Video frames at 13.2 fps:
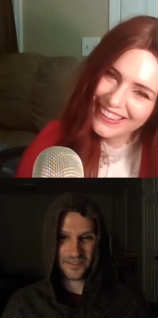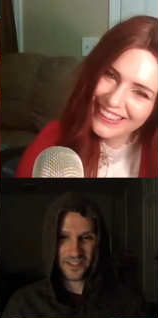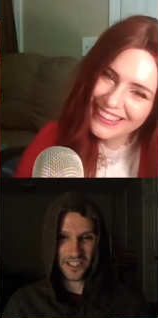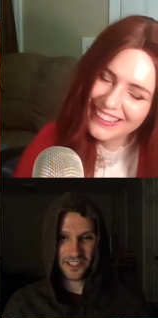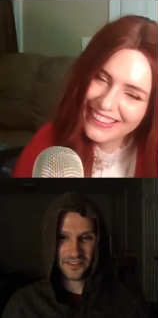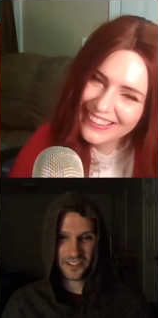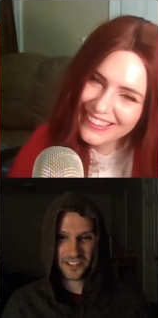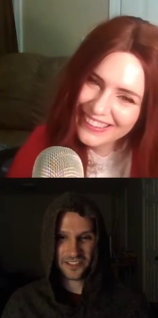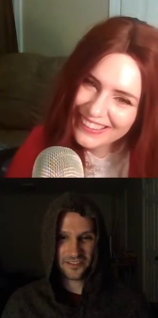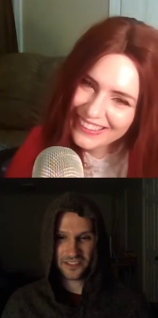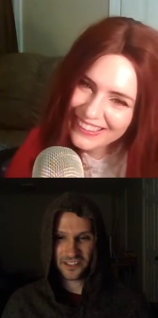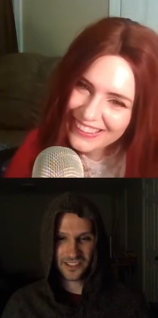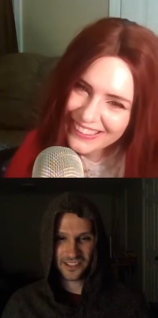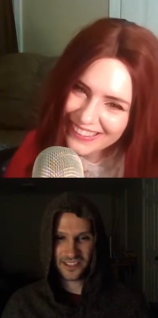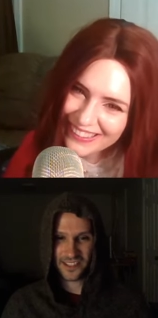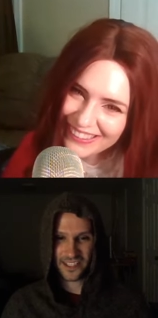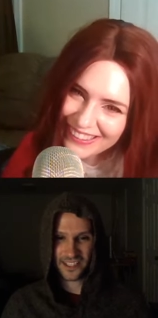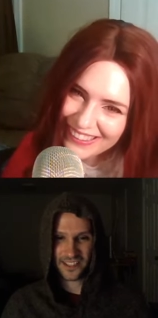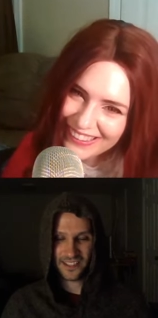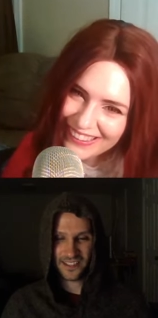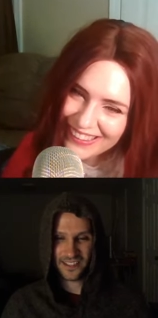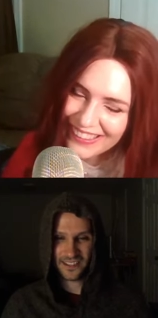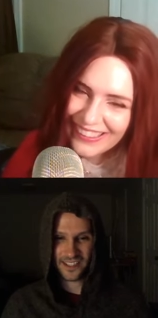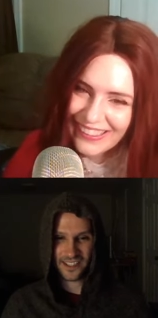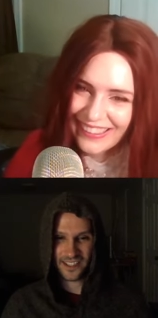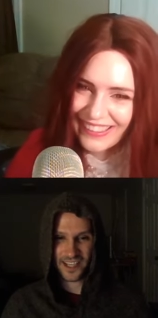Speaker 1: I'm not even convinced like
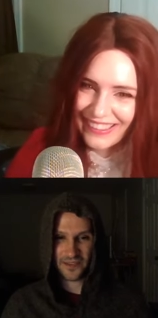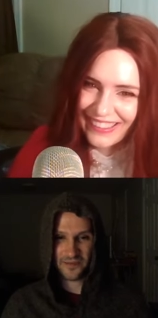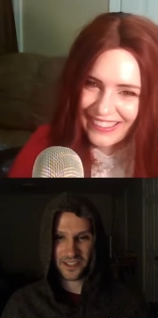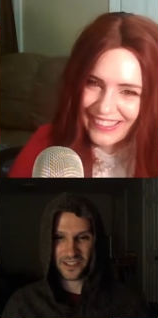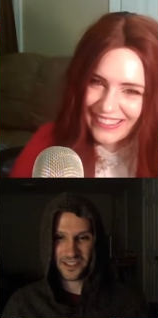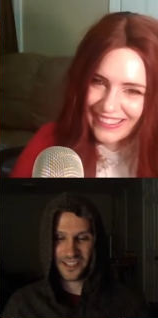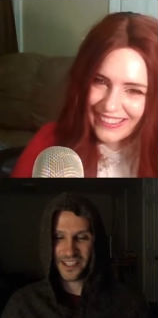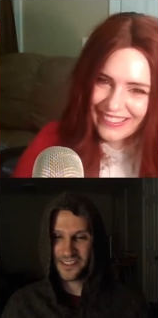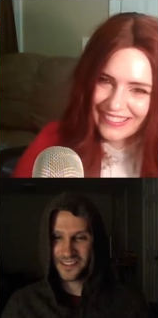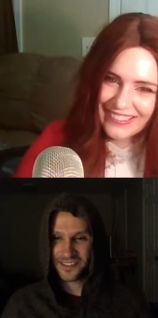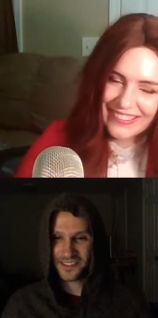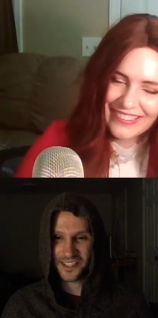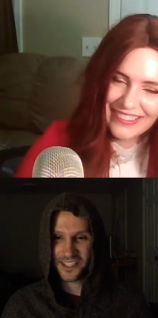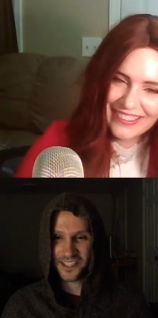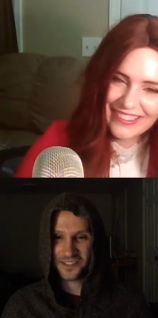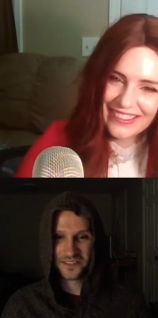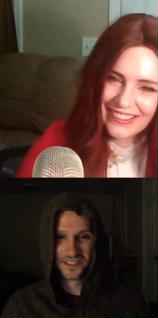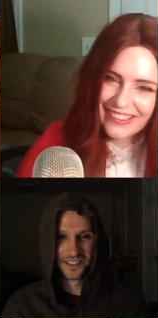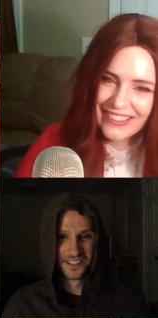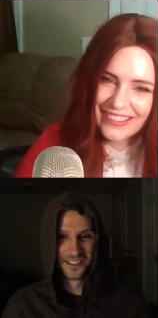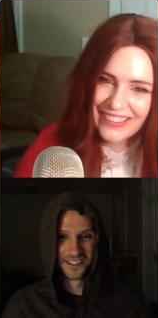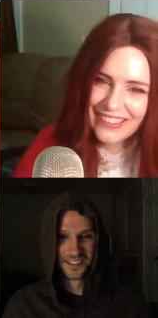that I'm the good guy in this game.